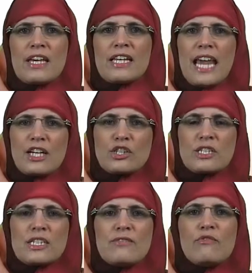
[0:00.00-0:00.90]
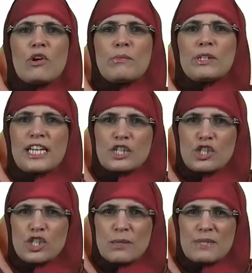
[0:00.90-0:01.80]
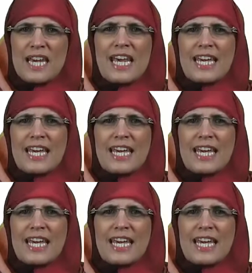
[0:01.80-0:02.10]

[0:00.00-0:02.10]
connections and form relationships,